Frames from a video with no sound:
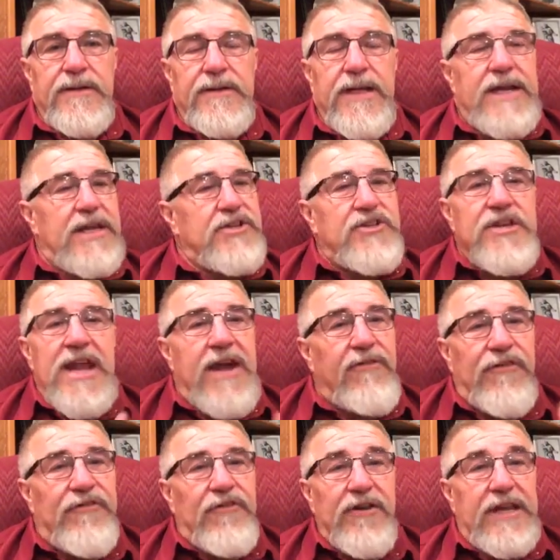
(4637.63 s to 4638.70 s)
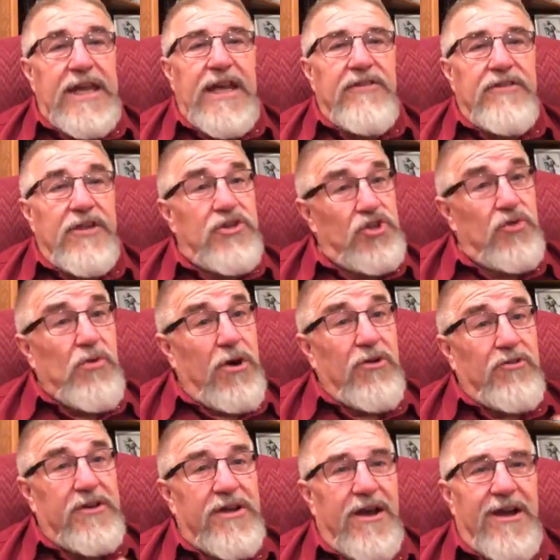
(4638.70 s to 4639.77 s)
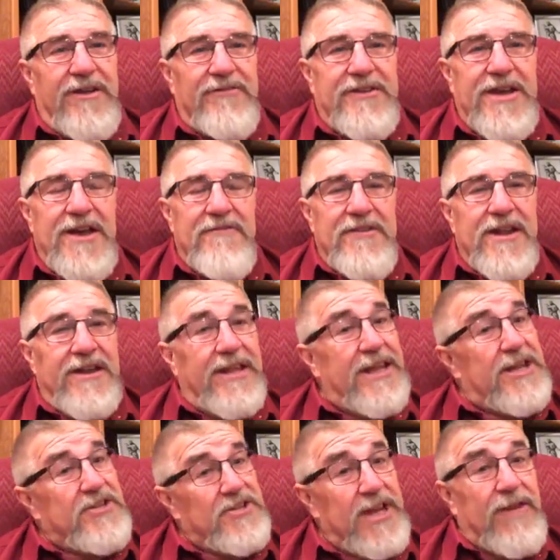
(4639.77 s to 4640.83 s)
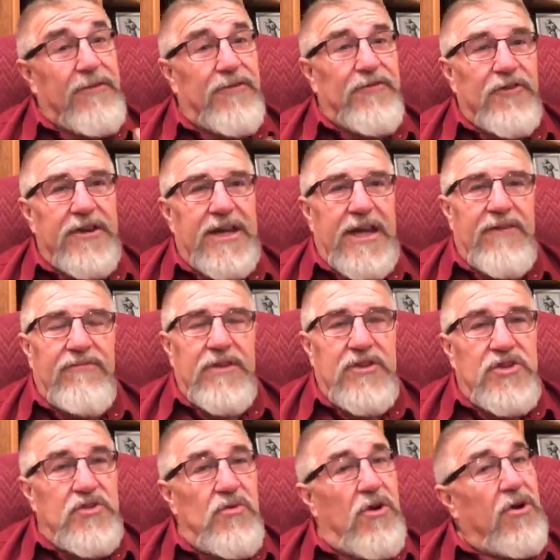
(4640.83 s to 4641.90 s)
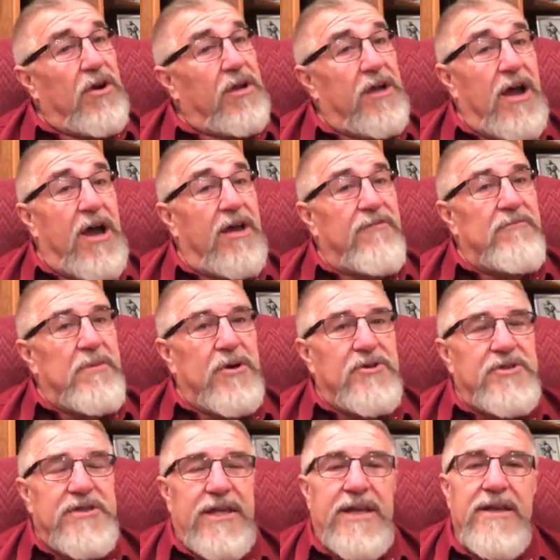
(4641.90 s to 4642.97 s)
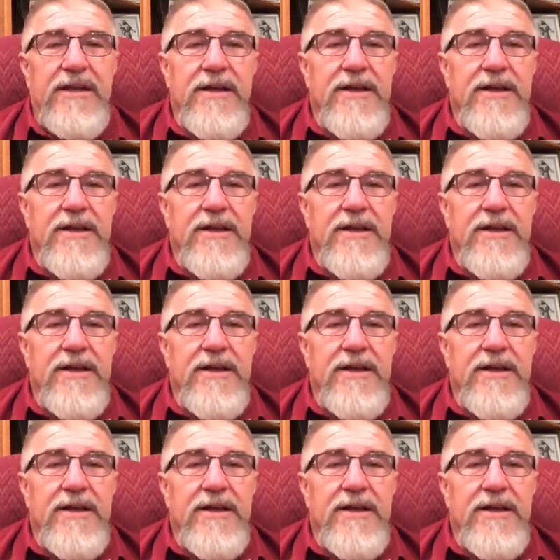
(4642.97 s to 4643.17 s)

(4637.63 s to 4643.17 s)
Let us never forget that you are the God of covenant. Let us never forget that you are a God of mercy.